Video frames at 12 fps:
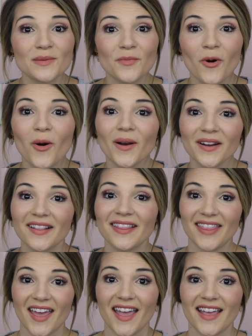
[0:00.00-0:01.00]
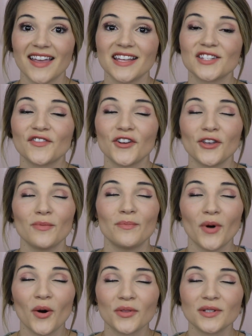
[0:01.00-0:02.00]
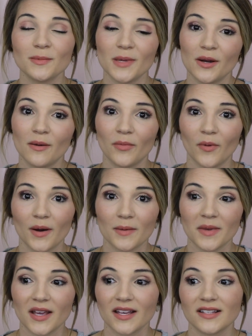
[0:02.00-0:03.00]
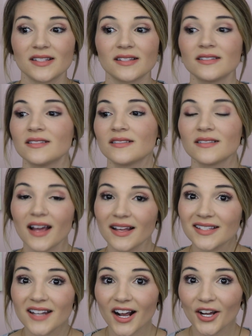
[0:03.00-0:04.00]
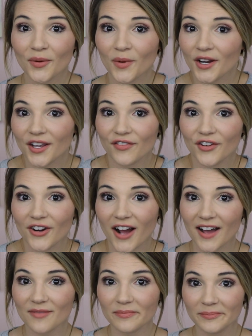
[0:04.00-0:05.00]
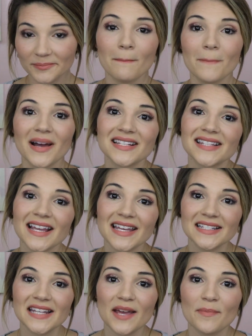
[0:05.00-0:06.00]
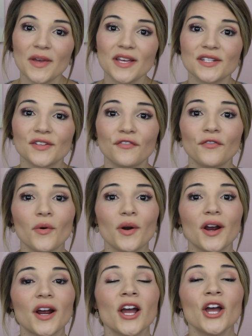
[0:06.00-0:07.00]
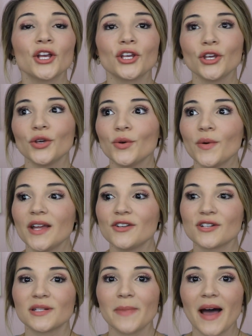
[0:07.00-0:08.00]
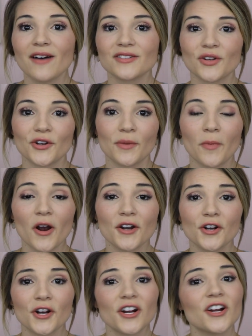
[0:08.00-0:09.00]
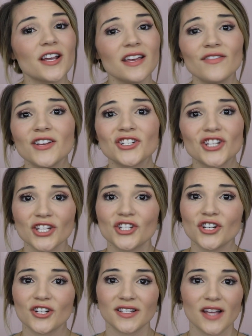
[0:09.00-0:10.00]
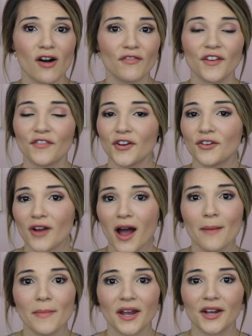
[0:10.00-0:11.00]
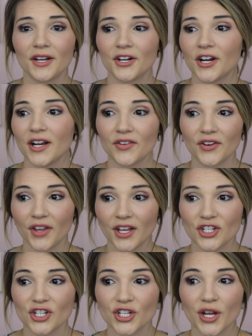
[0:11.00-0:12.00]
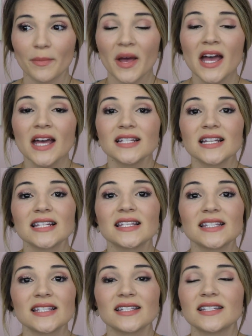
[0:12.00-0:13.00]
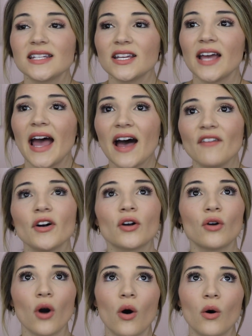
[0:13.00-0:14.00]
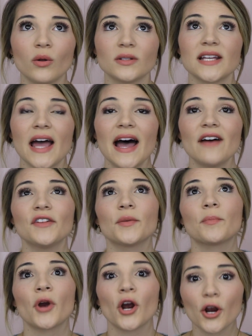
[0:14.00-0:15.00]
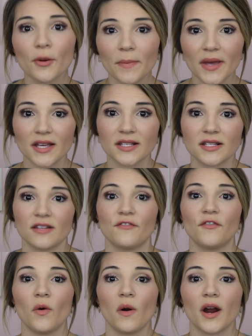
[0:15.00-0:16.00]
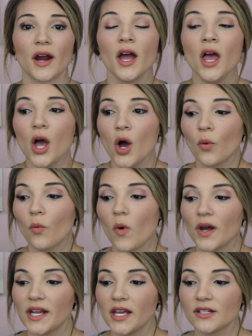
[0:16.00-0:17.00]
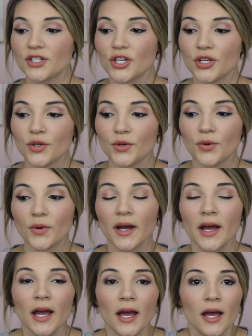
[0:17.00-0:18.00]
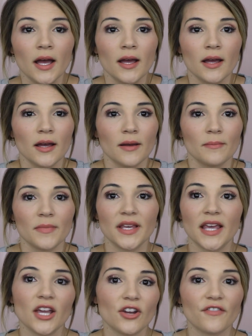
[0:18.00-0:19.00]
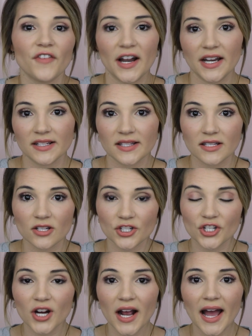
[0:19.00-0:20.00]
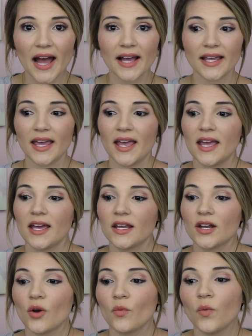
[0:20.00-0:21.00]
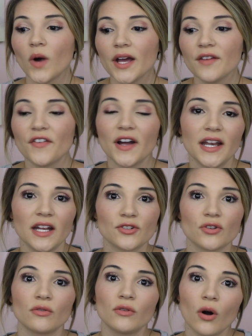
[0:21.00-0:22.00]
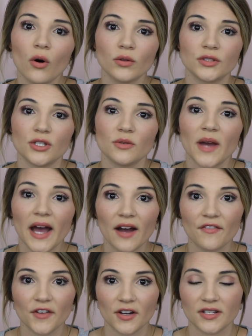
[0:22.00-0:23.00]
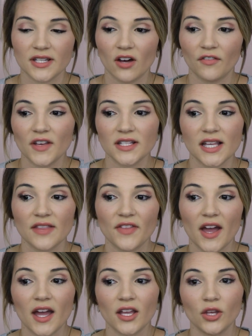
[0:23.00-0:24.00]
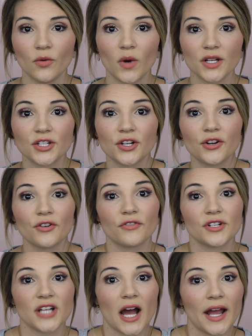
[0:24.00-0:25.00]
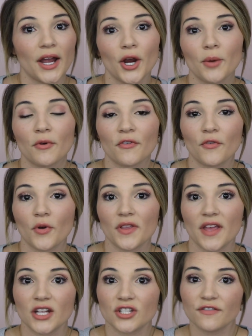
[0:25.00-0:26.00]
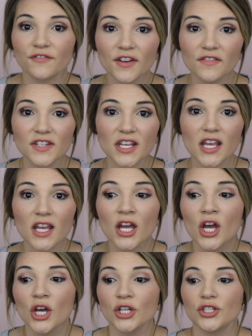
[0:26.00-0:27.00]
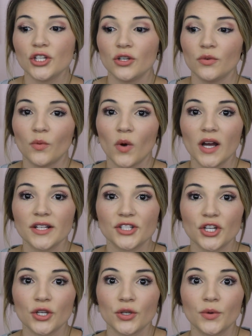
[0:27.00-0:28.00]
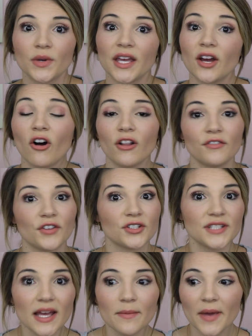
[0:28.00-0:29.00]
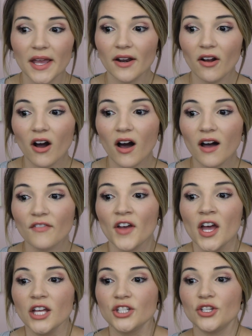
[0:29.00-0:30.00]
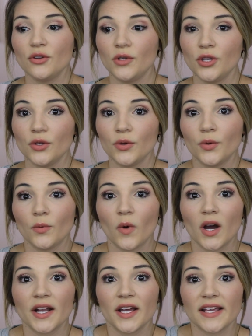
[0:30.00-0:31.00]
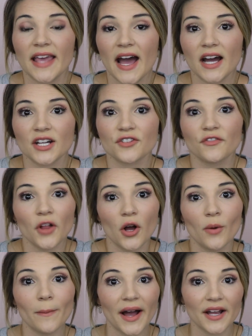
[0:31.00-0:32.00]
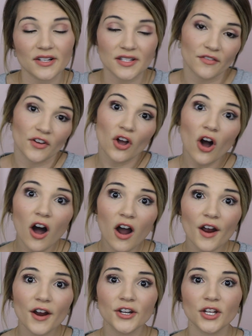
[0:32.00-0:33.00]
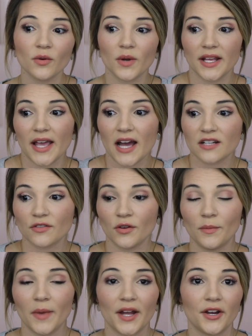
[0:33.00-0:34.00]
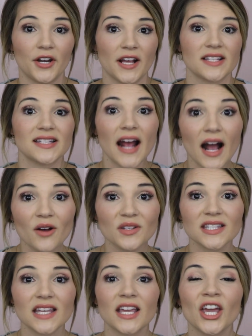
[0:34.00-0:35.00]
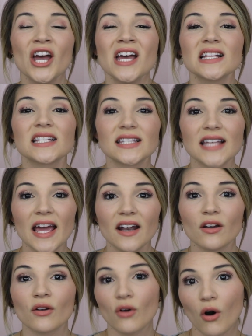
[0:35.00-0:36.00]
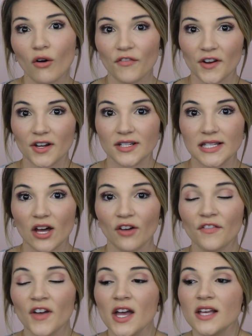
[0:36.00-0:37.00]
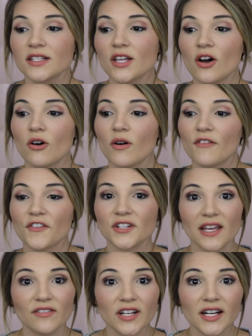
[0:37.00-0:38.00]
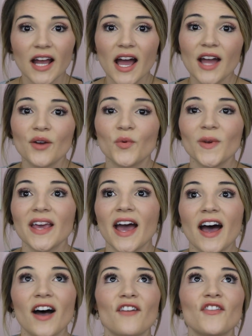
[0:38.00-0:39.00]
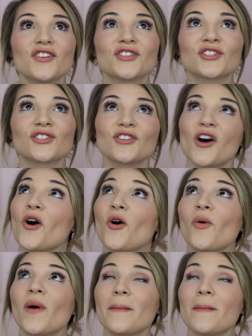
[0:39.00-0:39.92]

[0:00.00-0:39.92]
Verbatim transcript: important thing is for you both to be on board because it's not going to work if you're not. My second tip is for you and your spouse or your partner or even just yourself if you're not married or in a relationship to to have a goal, to have a purpose for wanting to get your finances on track and what financial goal do you have for yourself? Is it that you want to retire before the age of 50? Do you want to get all of your debt paid off? Do you want to cash flow and buy yourself a car? Do you want to cash flow and buy your next house? Like set a goal for yourself. So for David and I, we have so